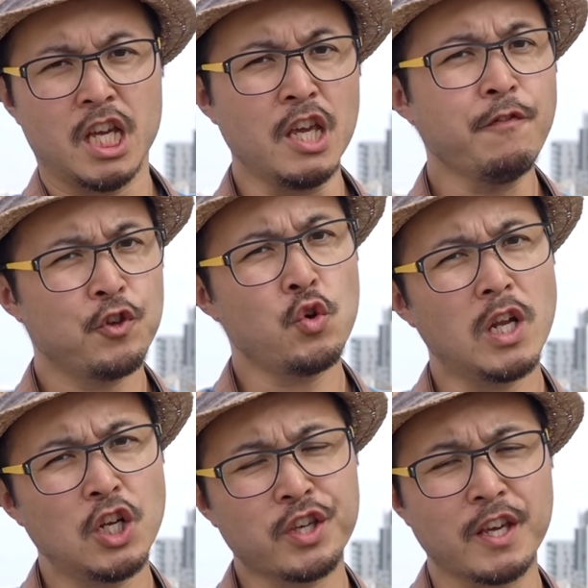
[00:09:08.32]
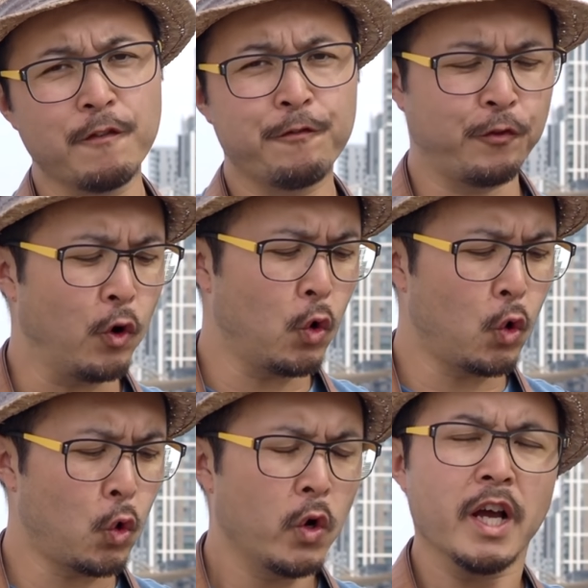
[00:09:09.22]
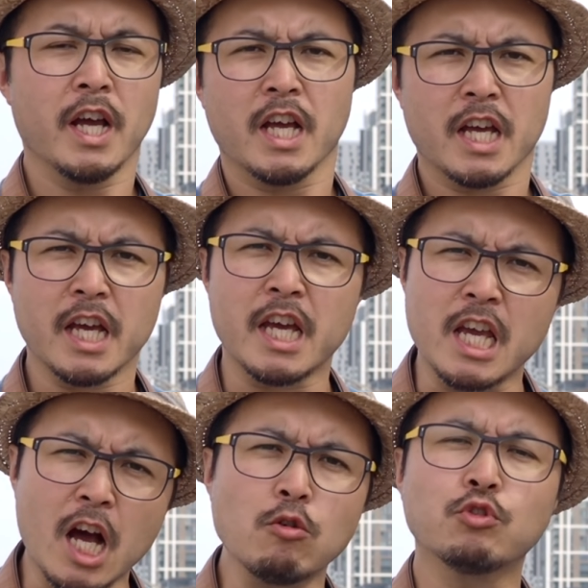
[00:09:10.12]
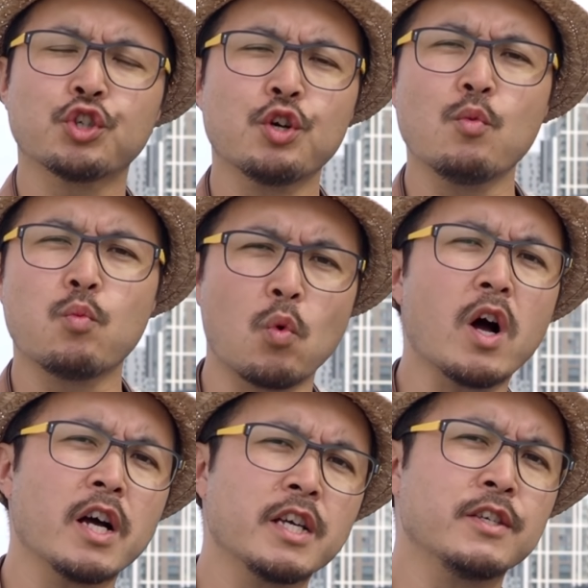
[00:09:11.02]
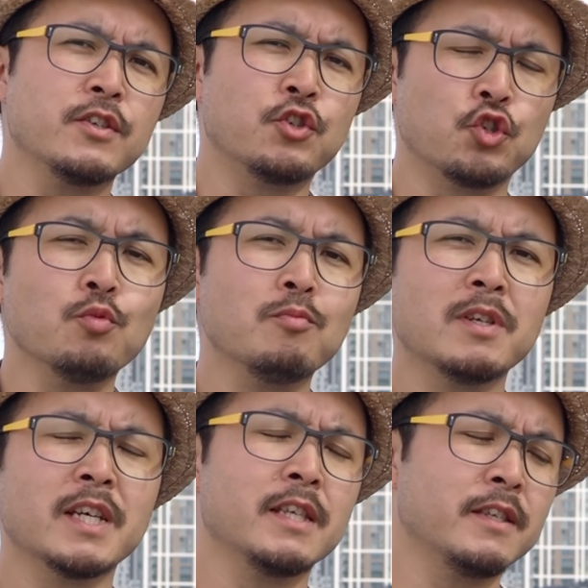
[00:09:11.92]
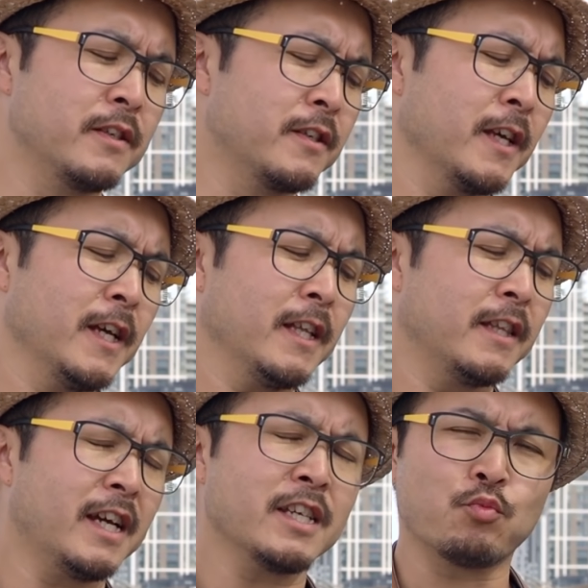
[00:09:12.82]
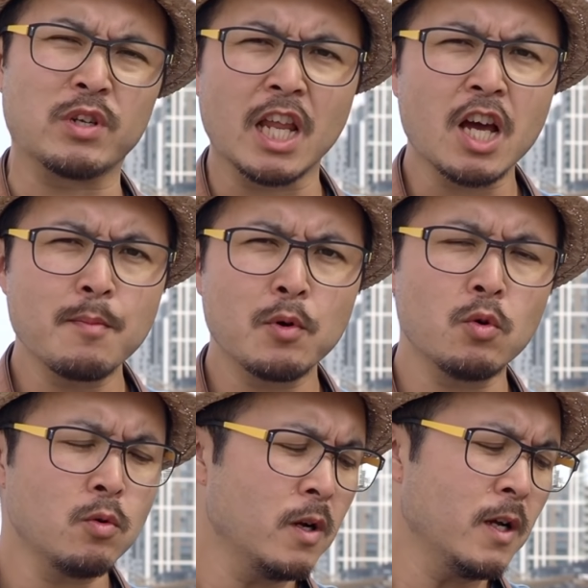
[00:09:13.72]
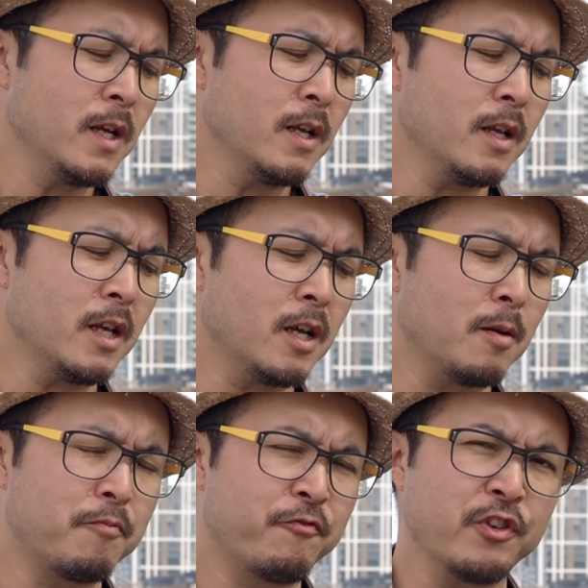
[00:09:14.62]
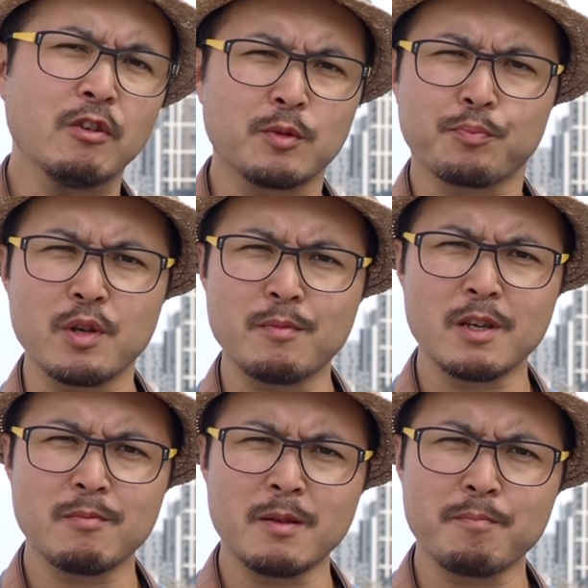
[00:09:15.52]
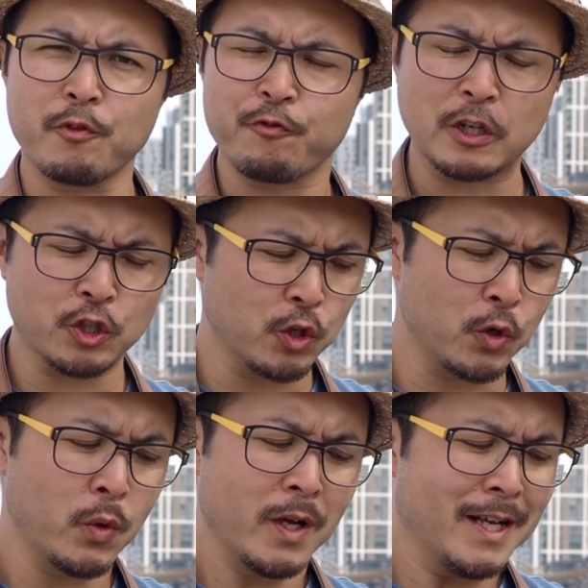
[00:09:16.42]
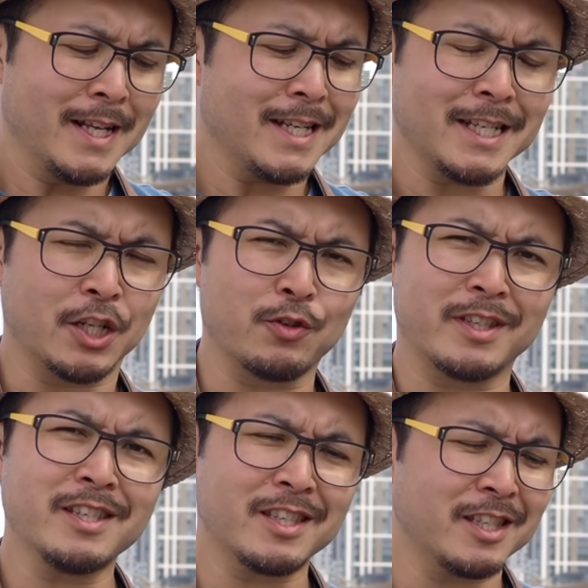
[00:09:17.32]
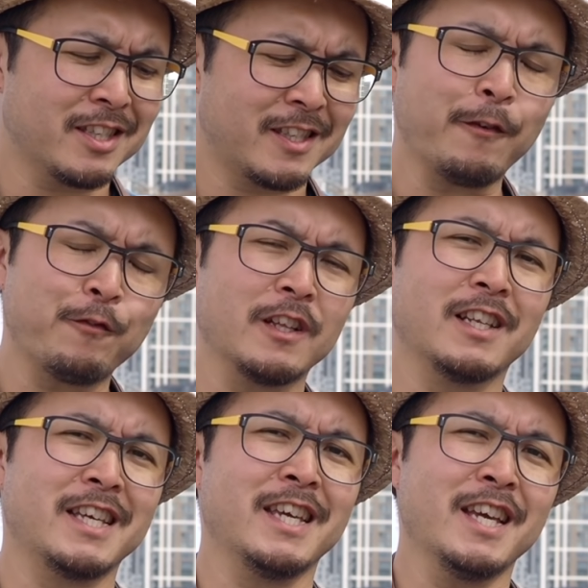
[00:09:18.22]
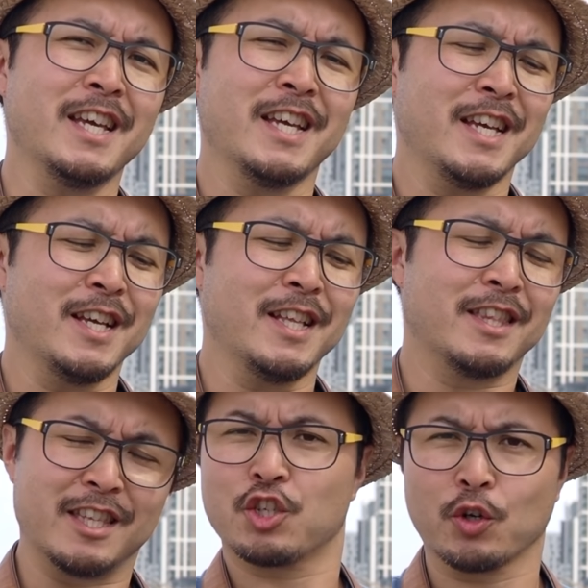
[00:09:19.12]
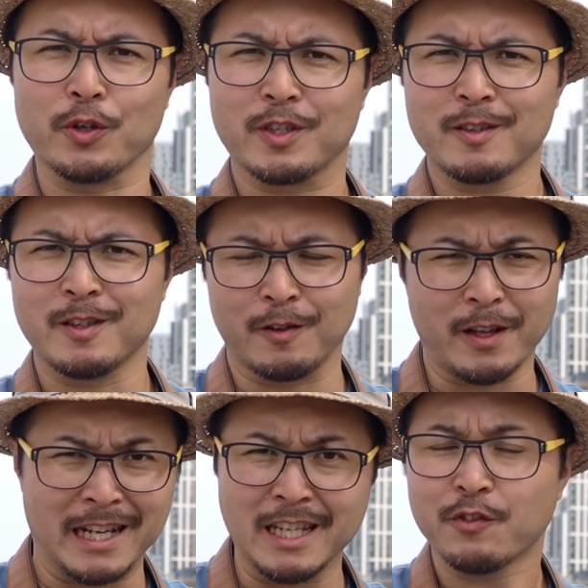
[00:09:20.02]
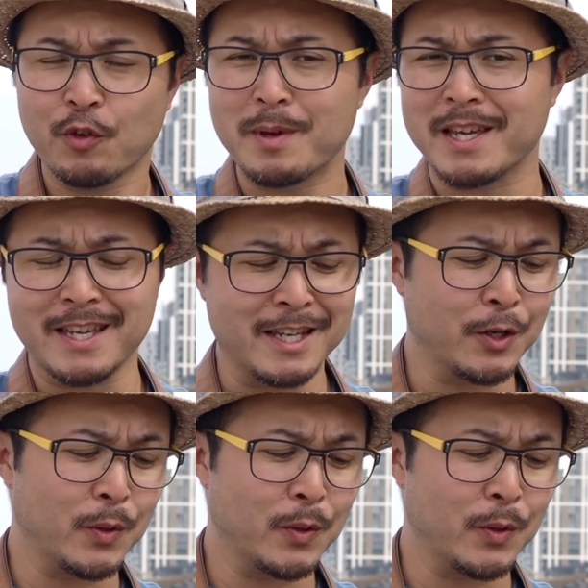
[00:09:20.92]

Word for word: If you are looking for a ultra wide zoom lens that is reliable, feels premium and professional, you know, this is definitely the choice, you know, at least for me, you